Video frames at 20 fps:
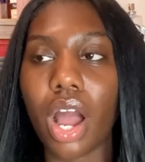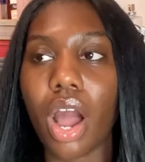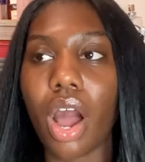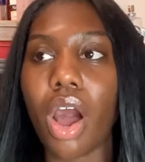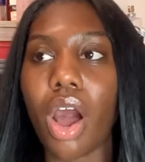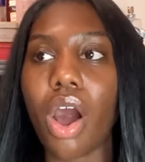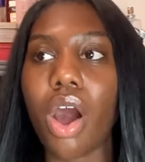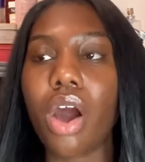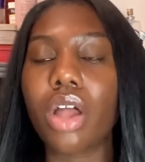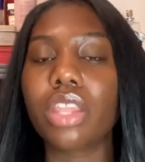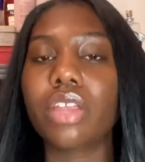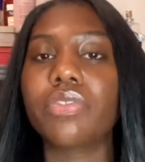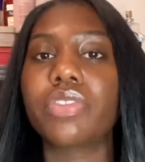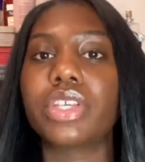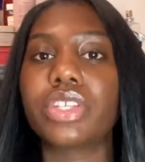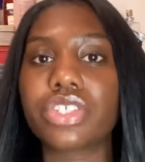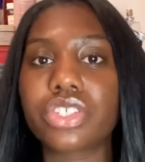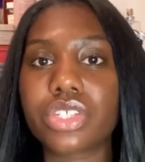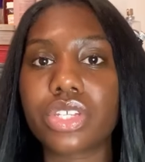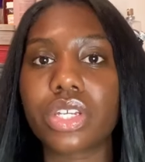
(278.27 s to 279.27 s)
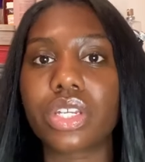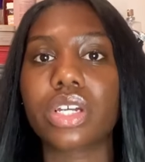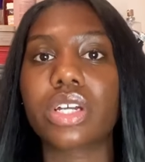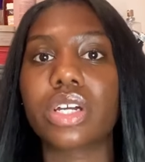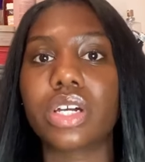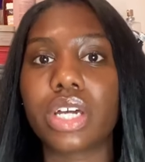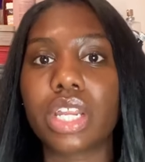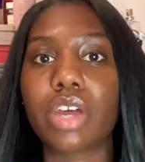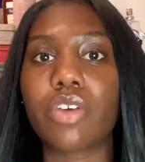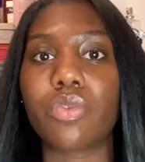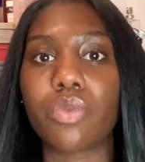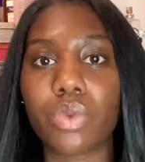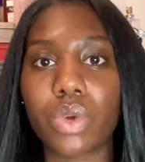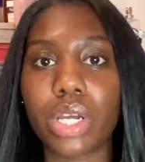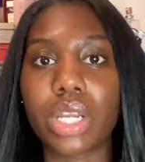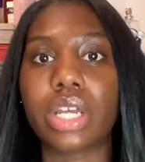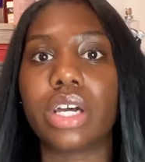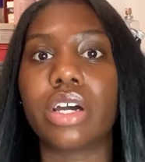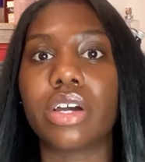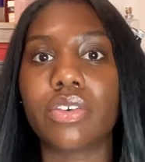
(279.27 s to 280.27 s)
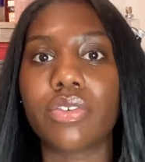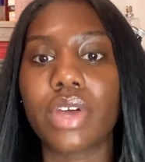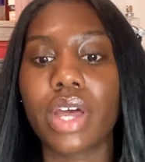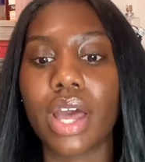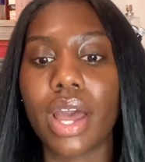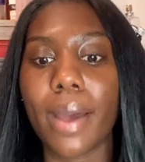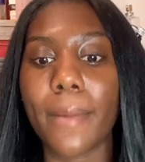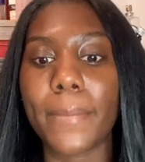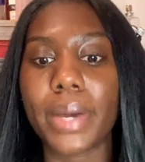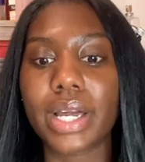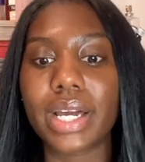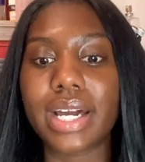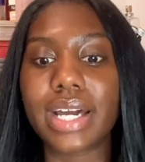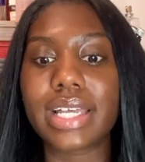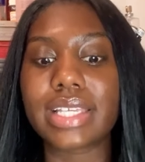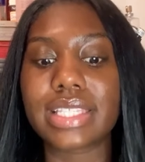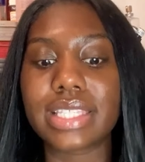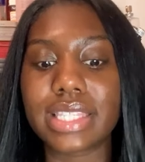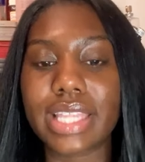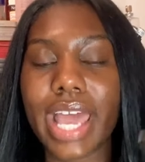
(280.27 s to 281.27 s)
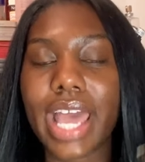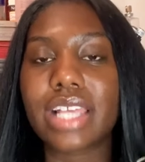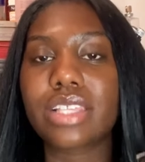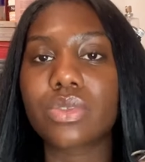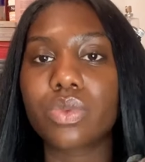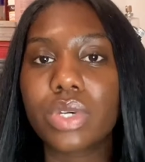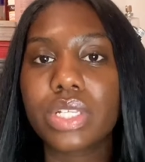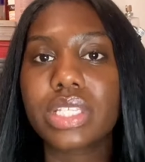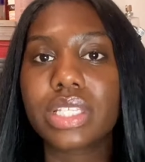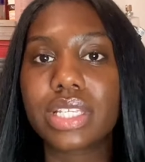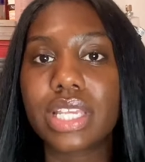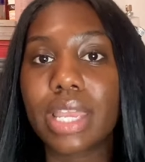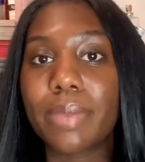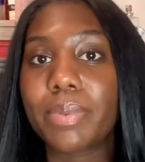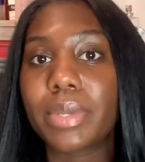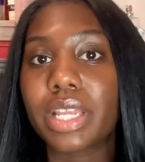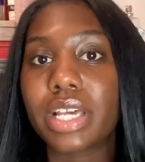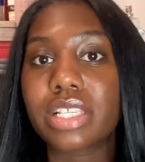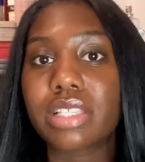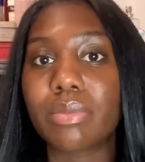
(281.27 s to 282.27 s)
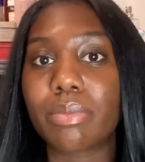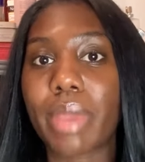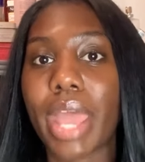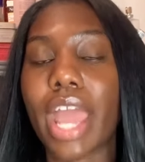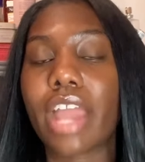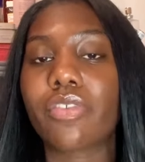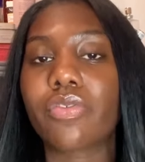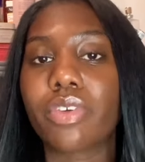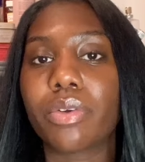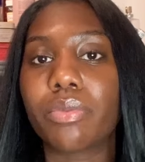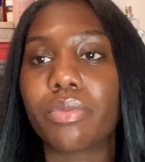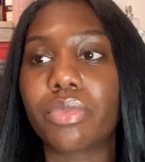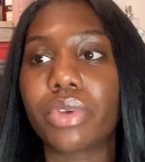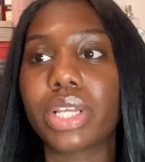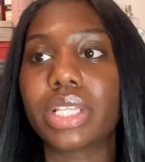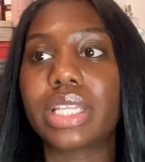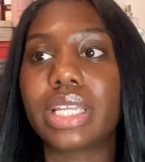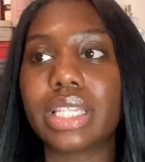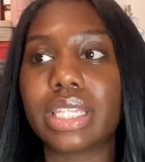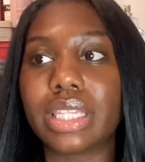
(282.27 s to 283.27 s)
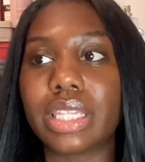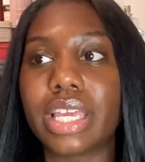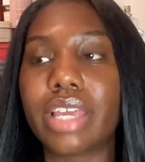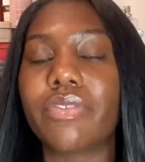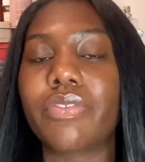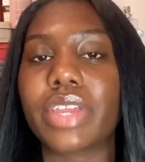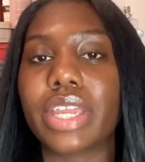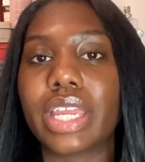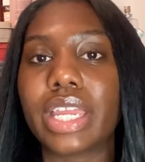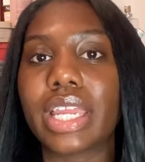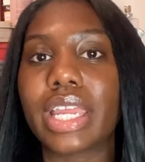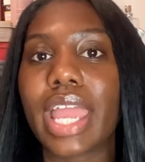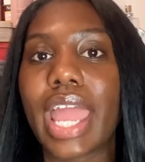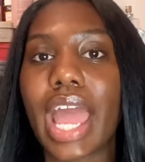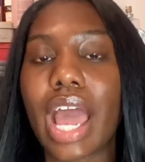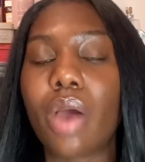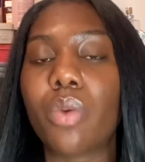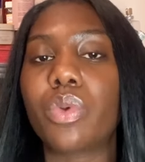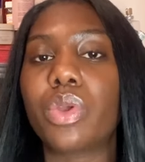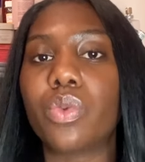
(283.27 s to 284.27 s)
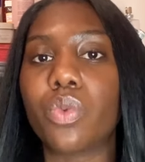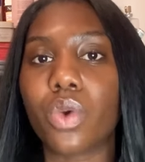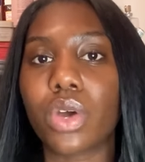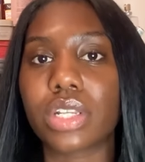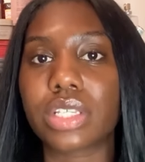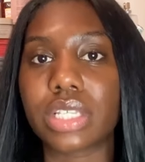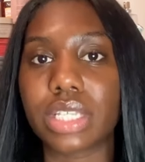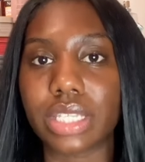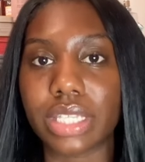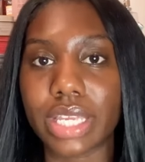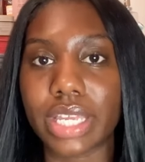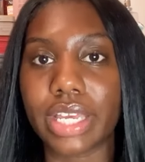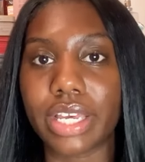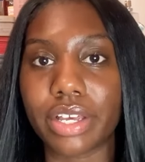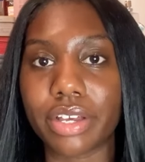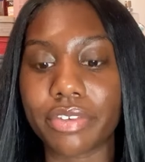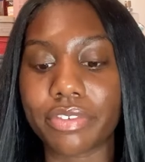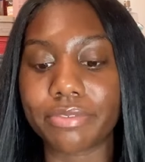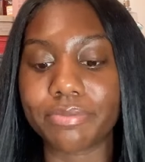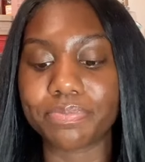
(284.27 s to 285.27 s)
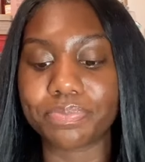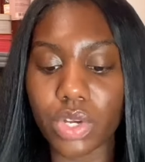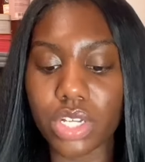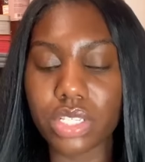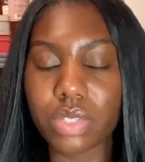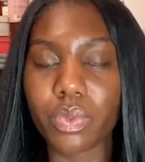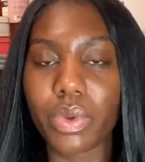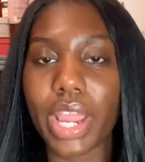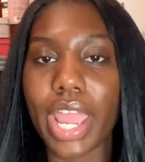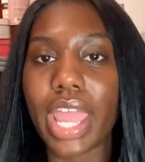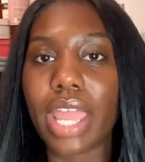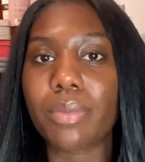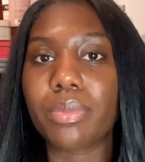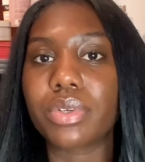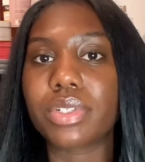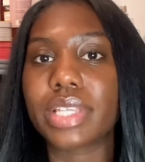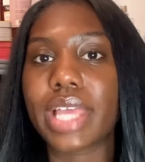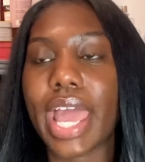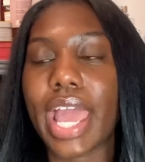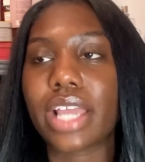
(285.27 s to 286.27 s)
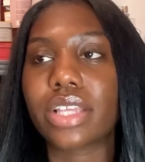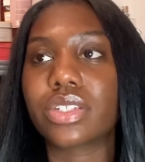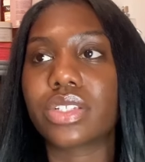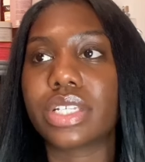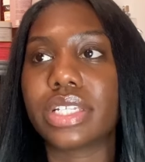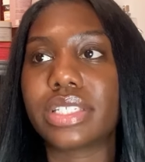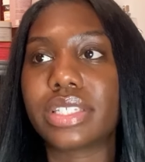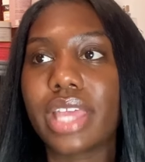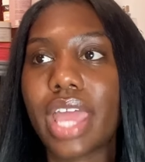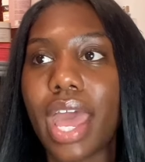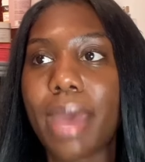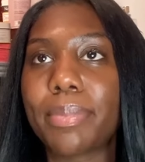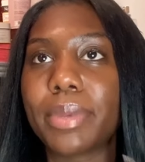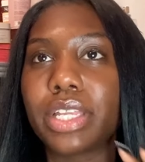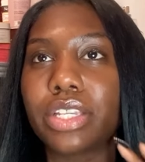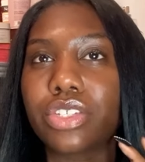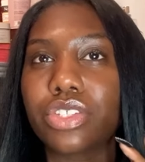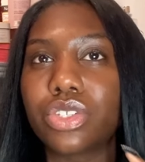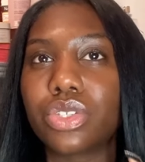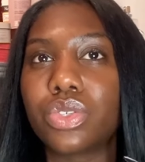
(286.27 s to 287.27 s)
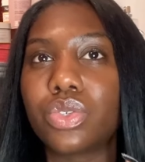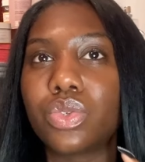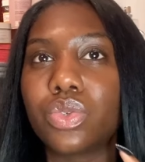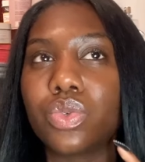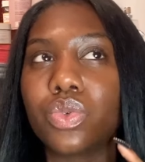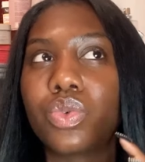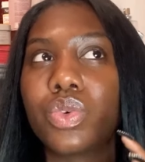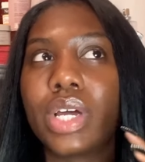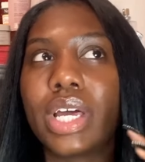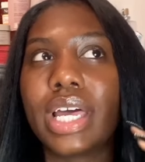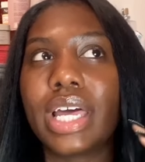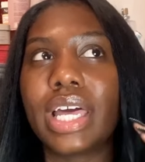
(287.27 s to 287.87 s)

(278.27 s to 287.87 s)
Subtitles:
all of the shoulda, coulda, woulda, because that's what's keeping us back from really living how we want to live. Once we're able to actually tap into